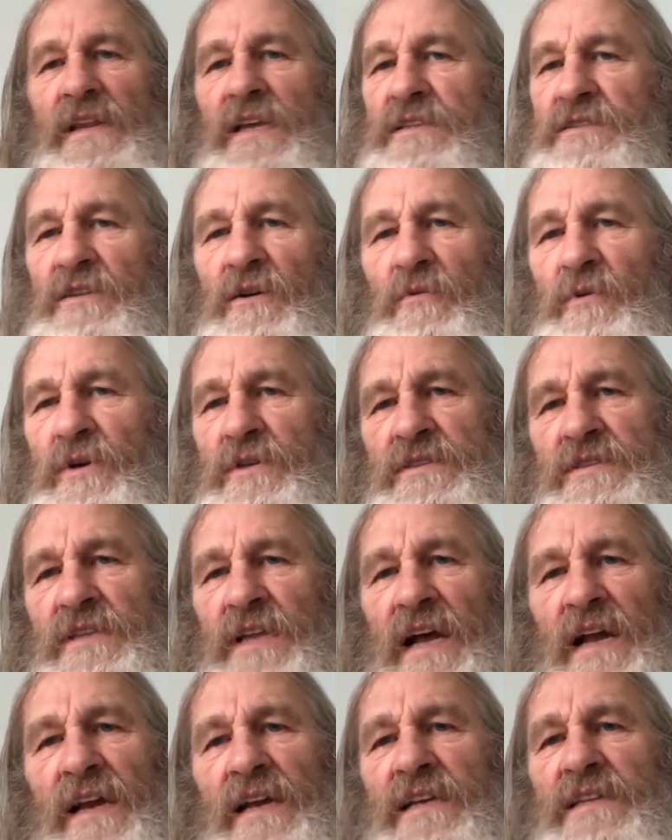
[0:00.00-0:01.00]
There's no one
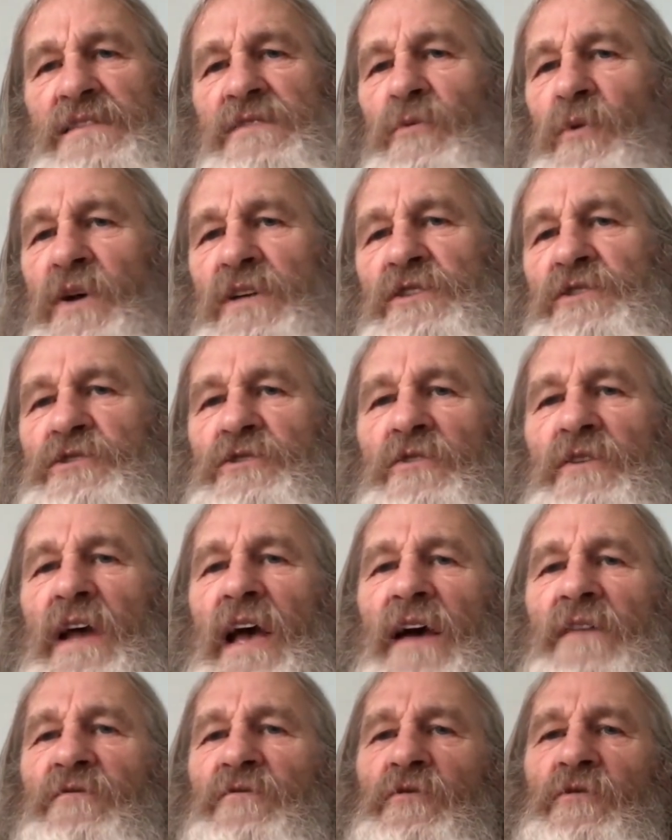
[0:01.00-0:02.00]
telling us what should
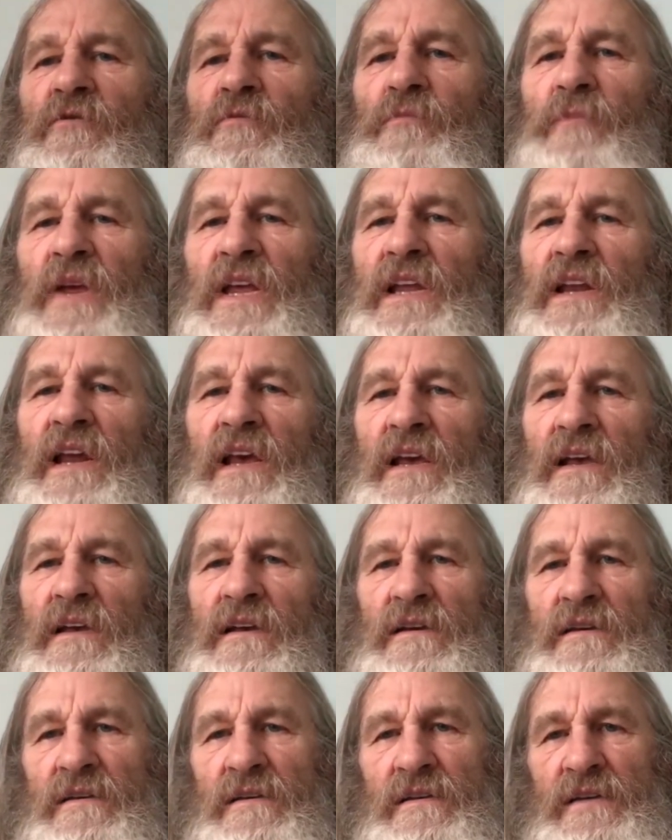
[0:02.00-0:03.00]
have true meaning
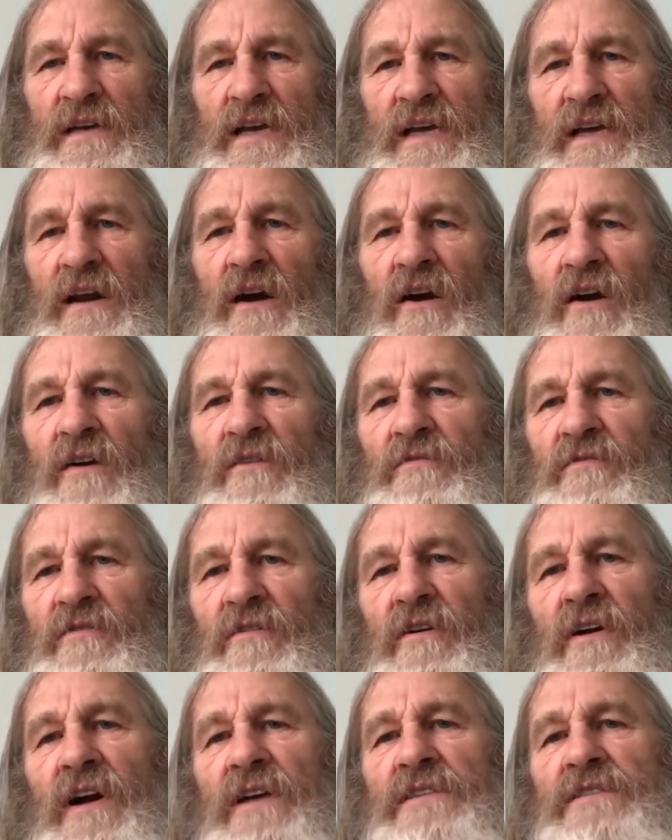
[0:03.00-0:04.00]
and heart
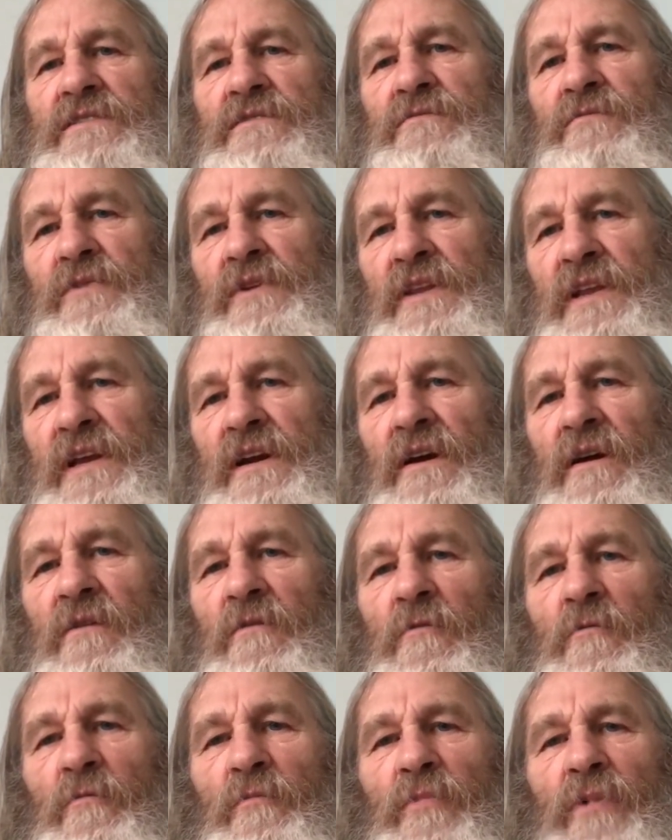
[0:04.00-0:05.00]
for us within our
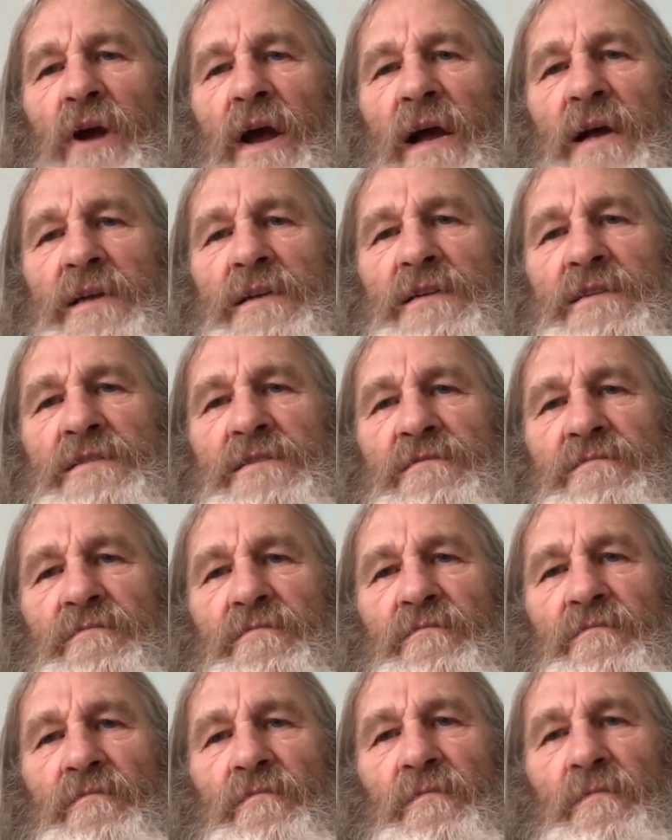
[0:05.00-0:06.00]
own practice.
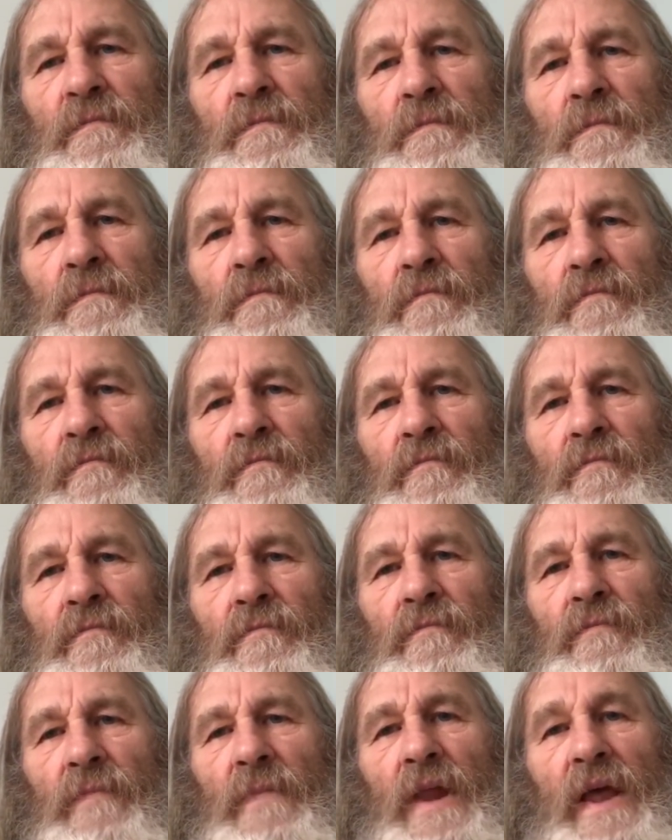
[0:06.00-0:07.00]

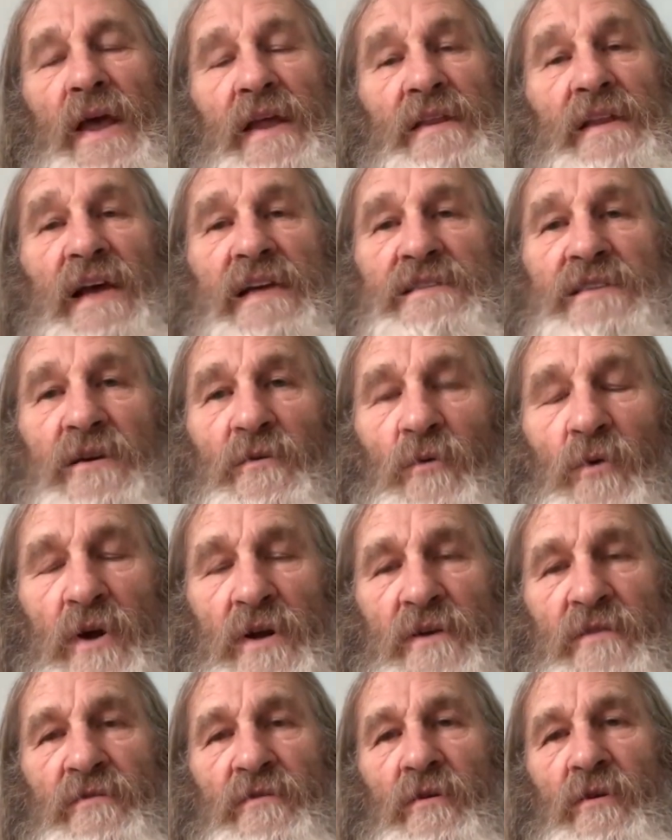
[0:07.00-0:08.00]
And that's a
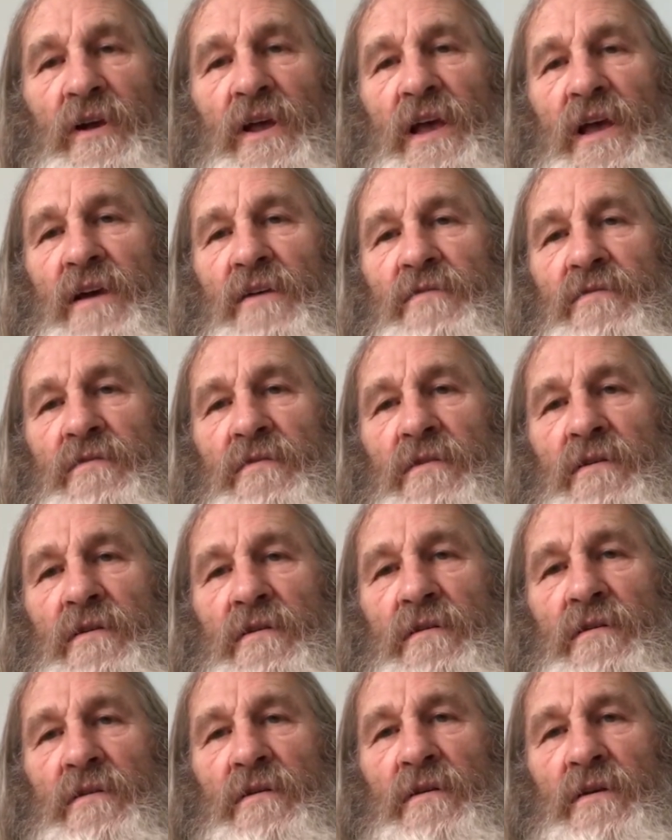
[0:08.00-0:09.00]
wonderful gift,
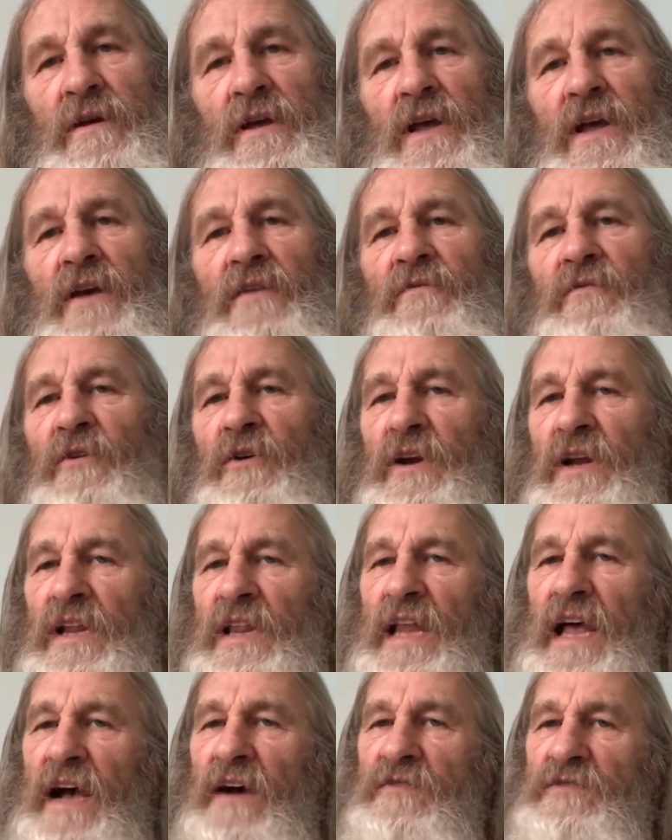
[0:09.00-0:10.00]
for it
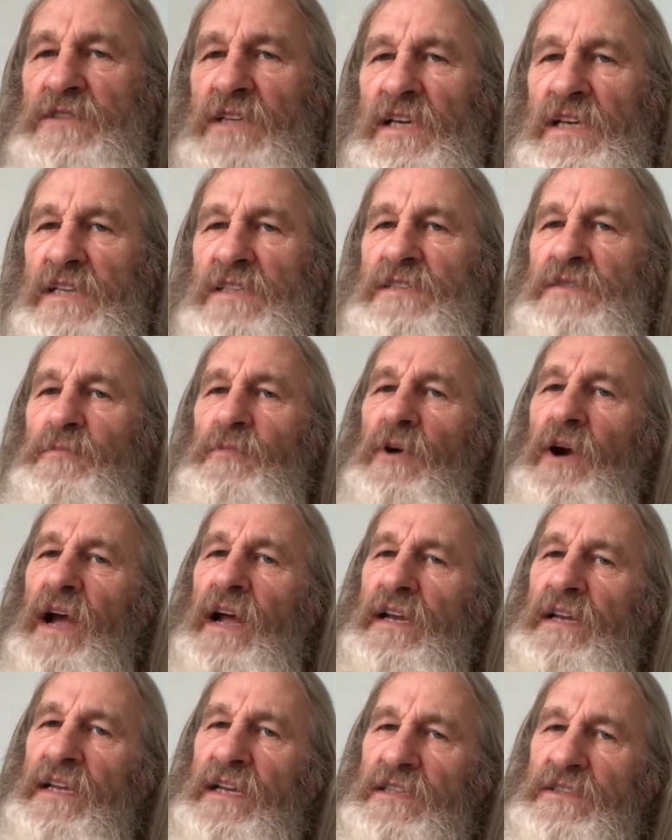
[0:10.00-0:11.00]
allows each
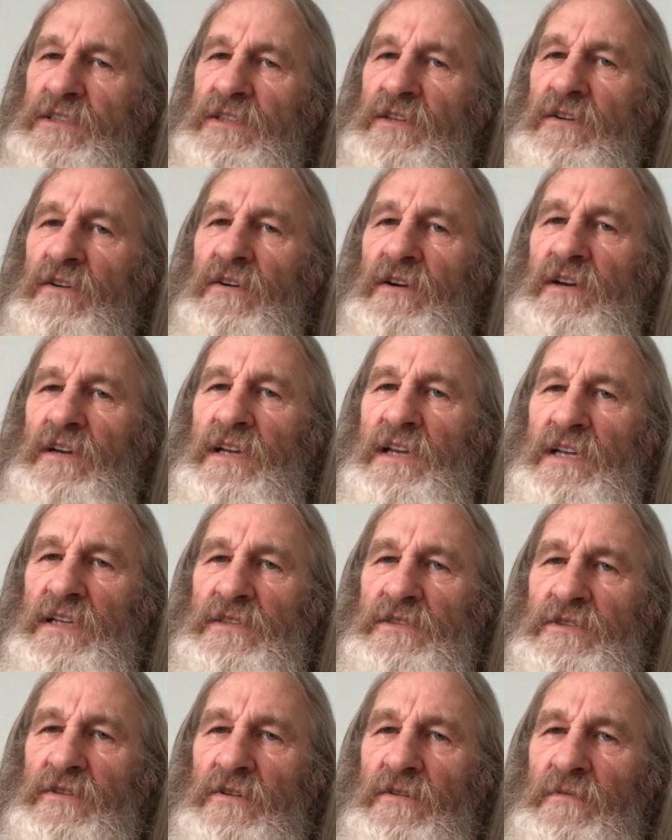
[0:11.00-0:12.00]
practitioner and
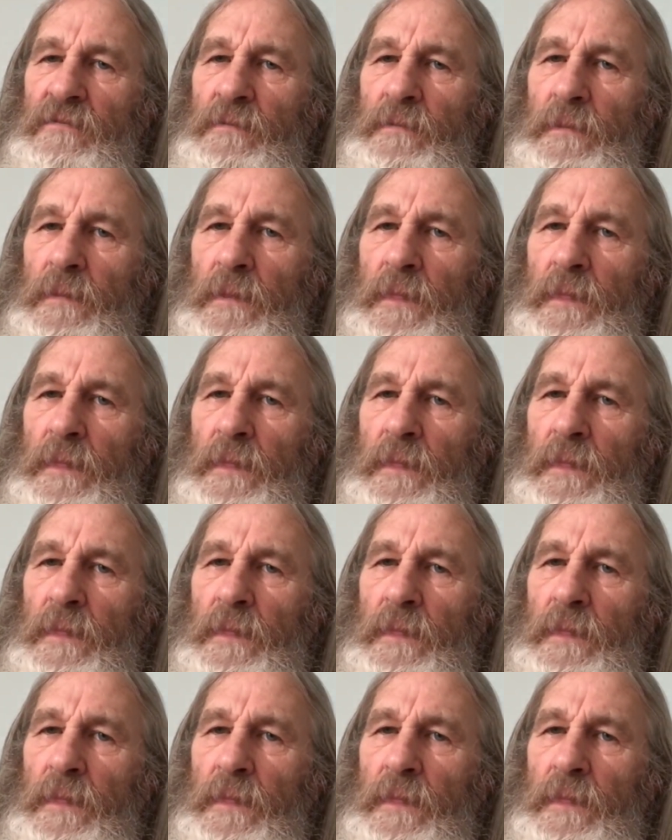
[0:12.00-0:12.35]
teacher